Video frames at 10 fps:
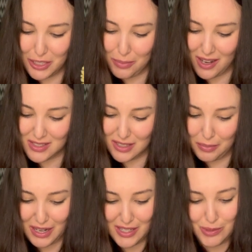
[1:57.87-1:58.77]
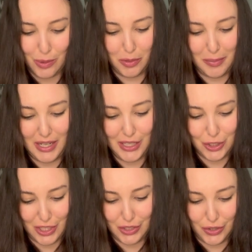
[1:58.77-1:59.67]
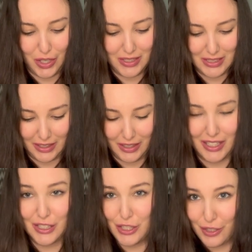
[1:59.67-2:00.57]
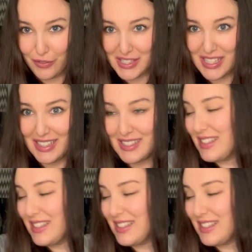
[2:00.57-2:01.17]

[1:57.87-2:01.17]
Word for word: pots and pans while remaining gentle on delicate surfaces.